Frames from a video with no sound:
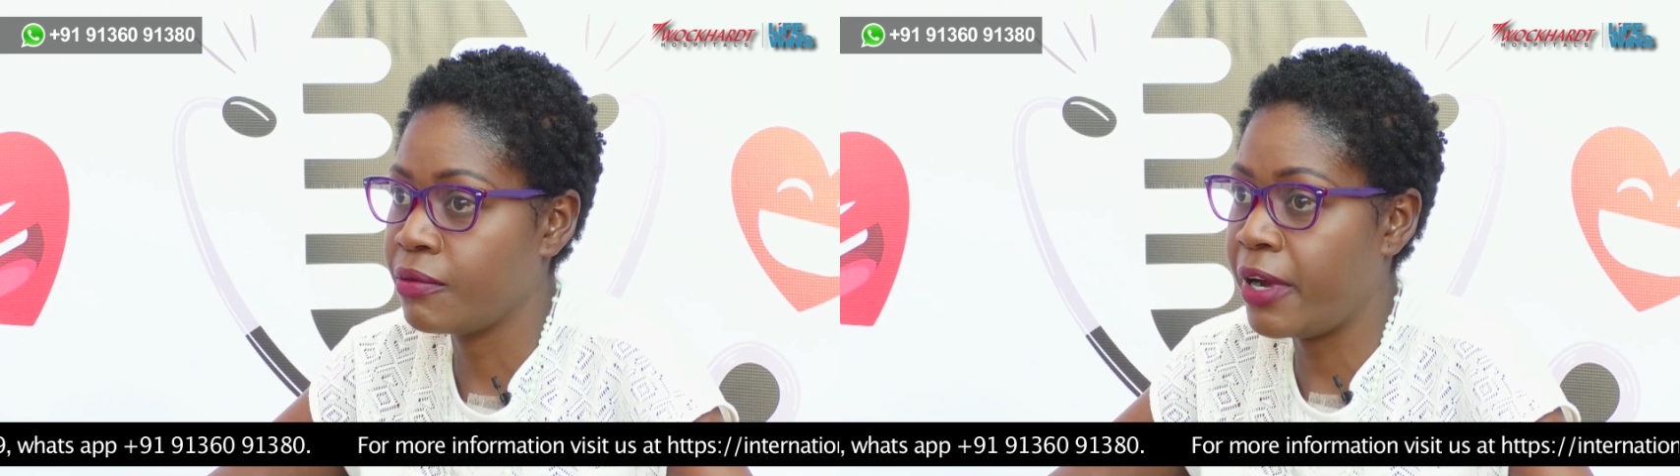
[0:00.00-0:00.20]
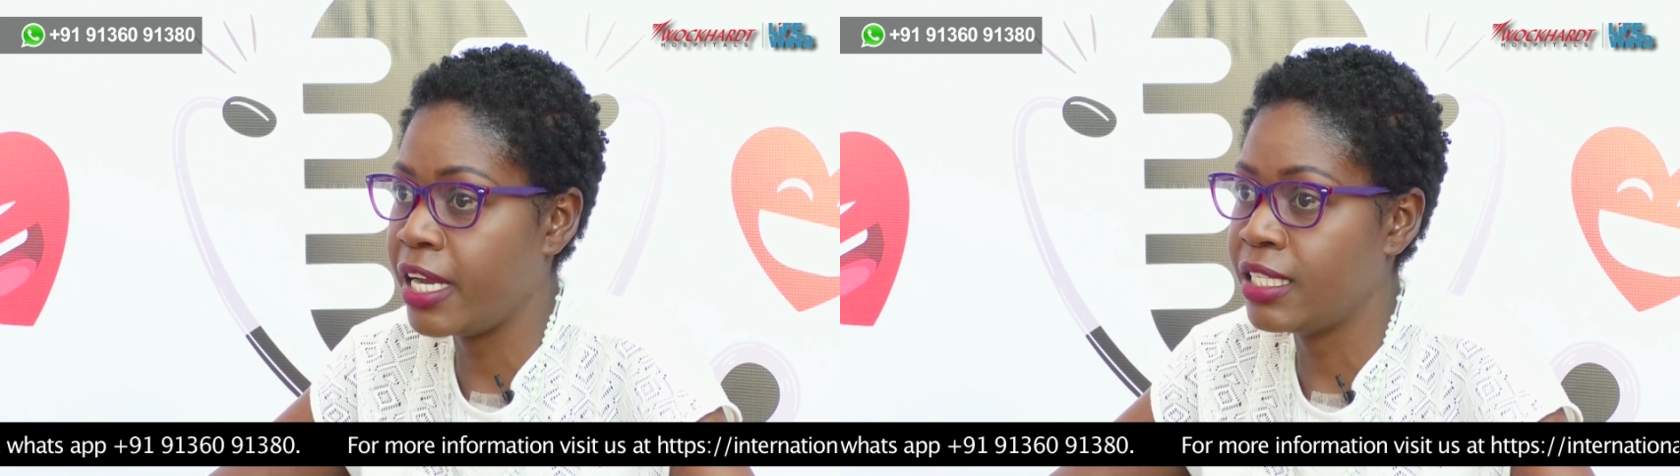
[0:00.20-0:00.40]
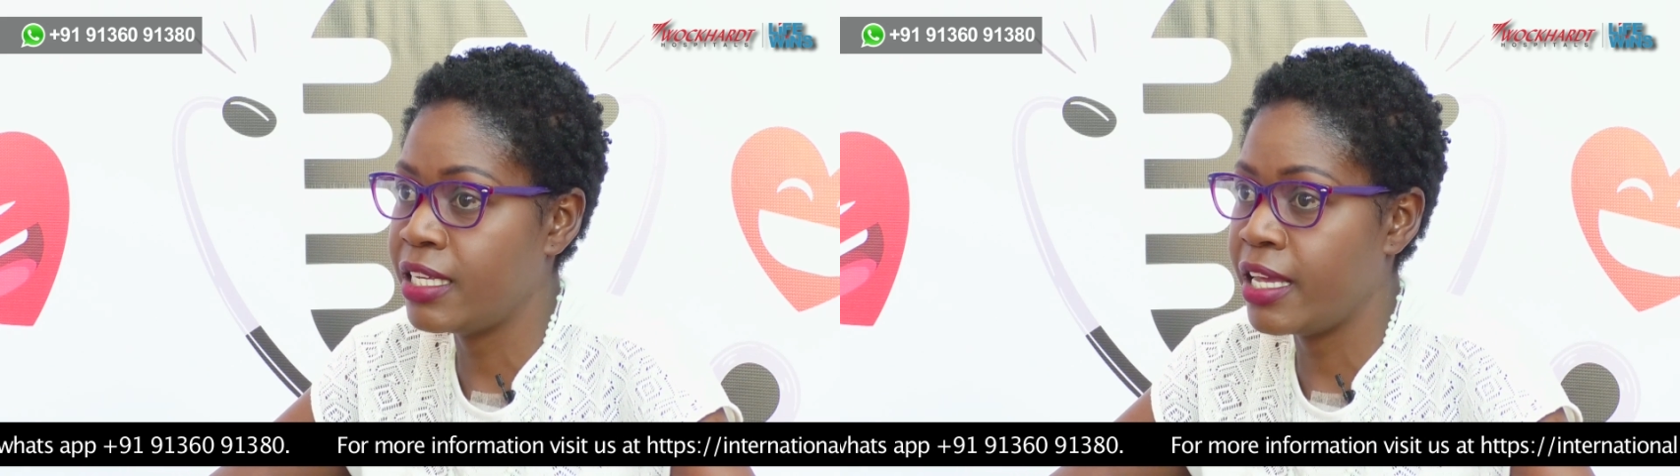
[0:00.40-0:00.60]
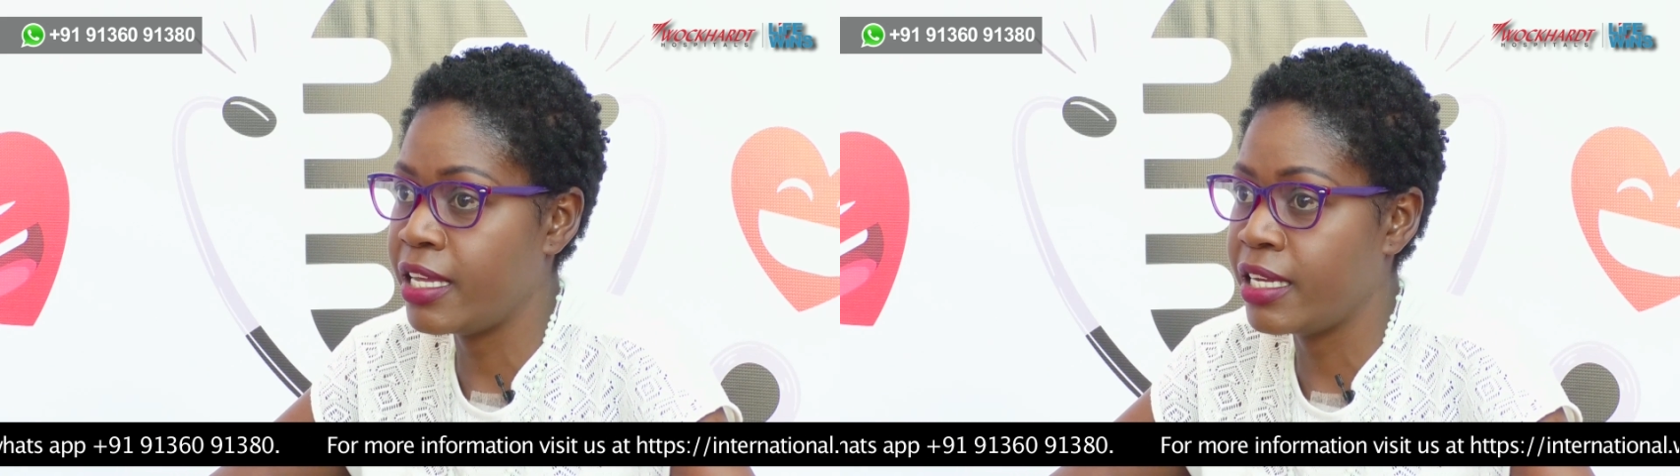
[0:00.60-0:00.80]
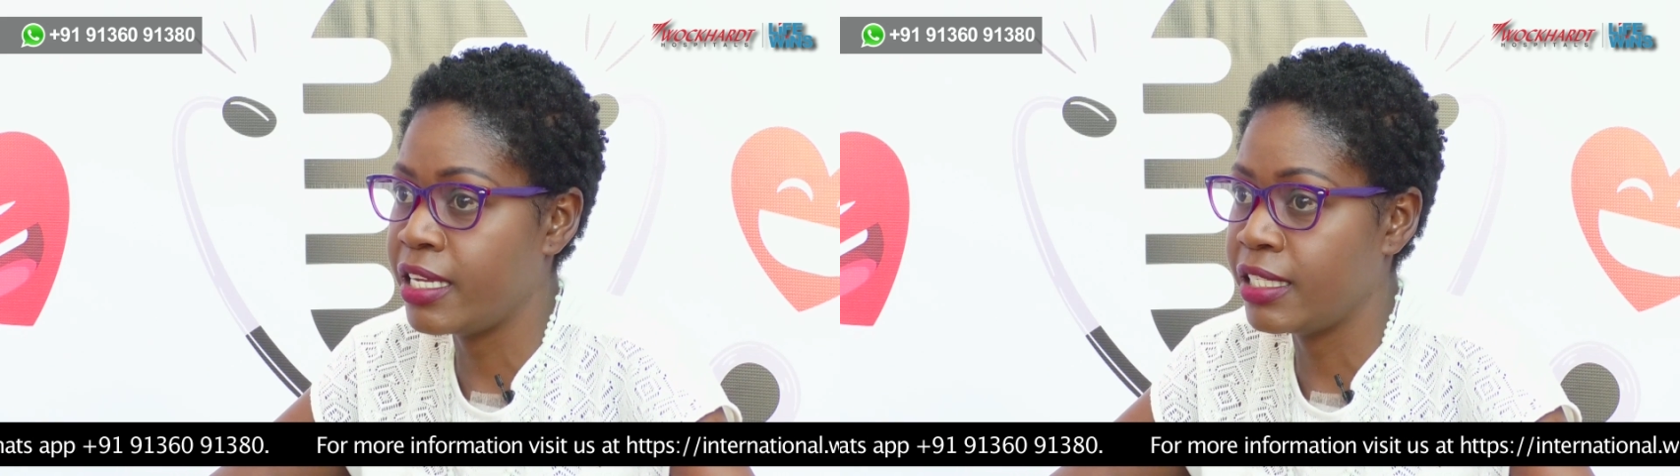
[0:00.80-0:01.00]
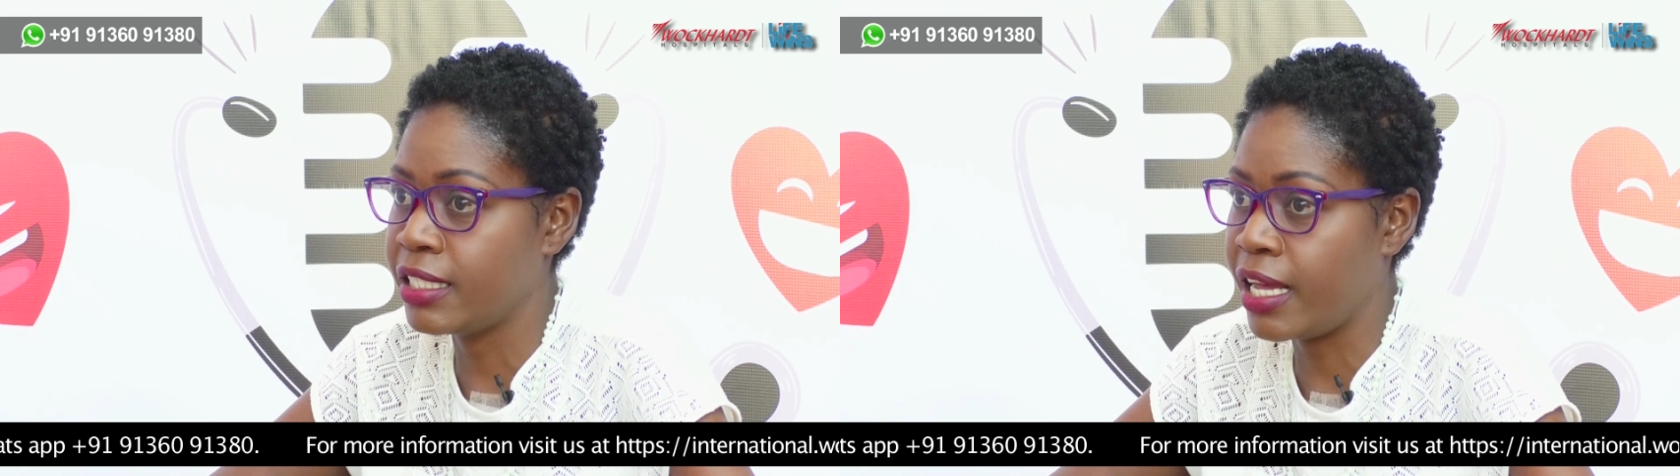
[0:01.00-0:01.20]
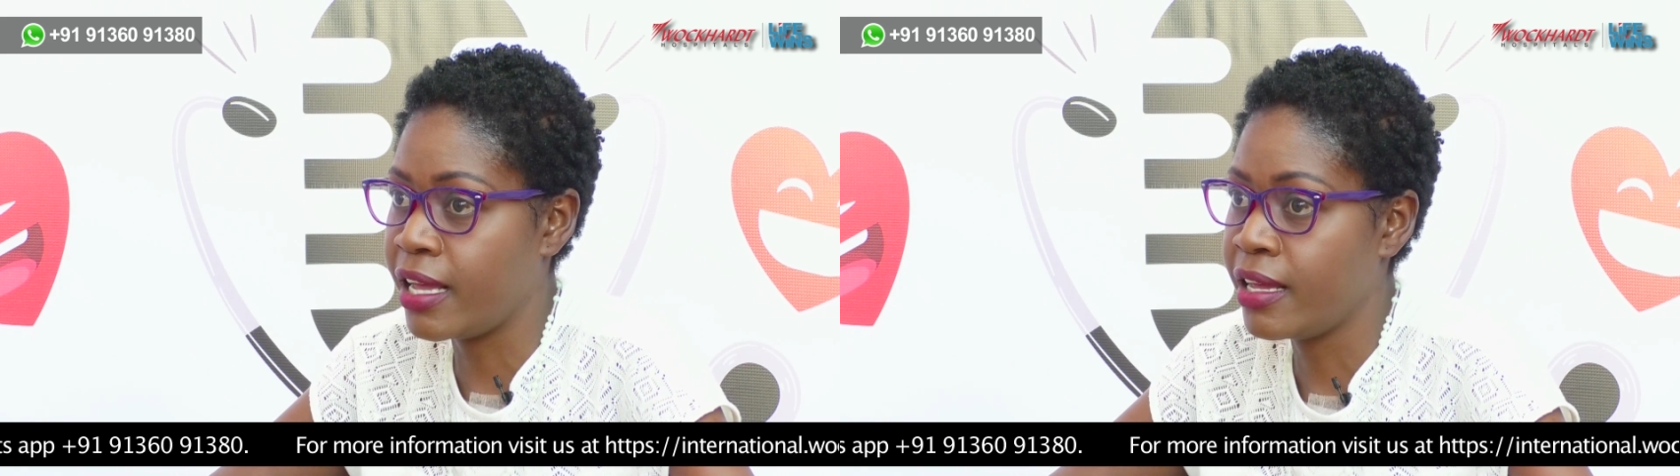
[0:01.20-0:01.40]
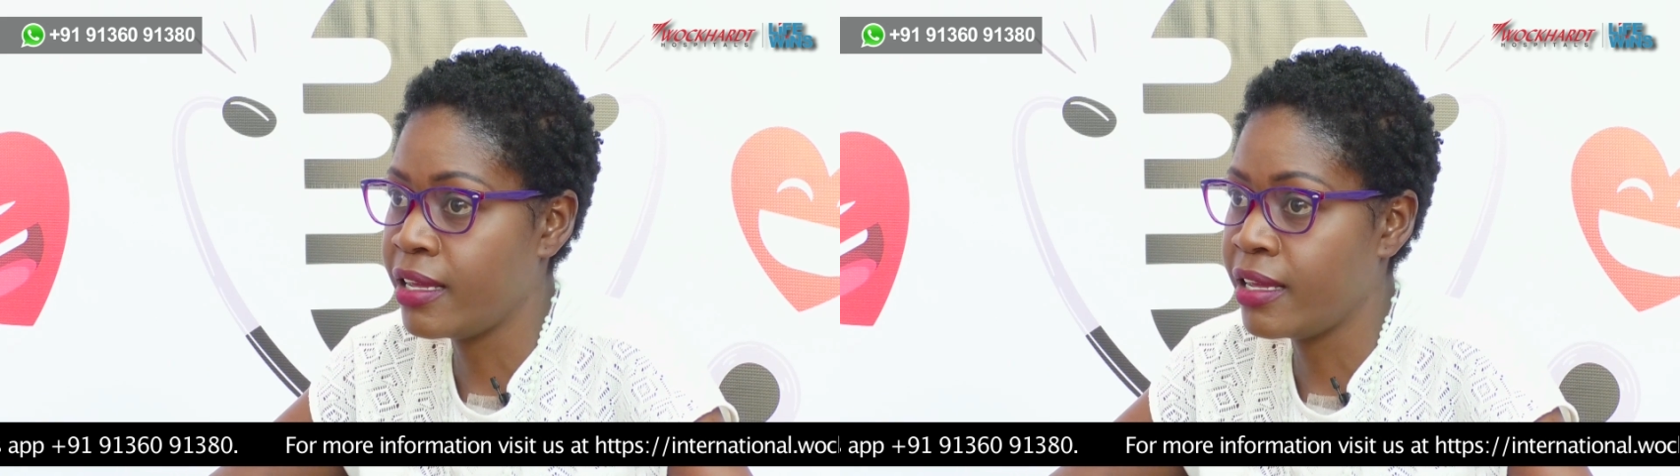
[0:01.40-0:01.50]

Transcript: right here in India.